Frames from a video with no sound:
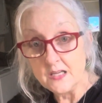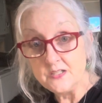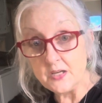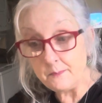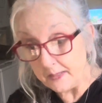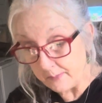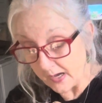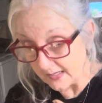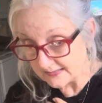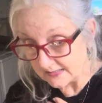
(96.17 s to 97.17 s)
to be
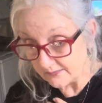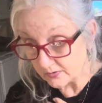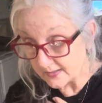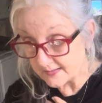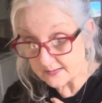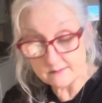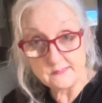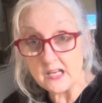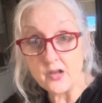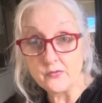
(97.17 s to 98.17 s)
positive because, you know,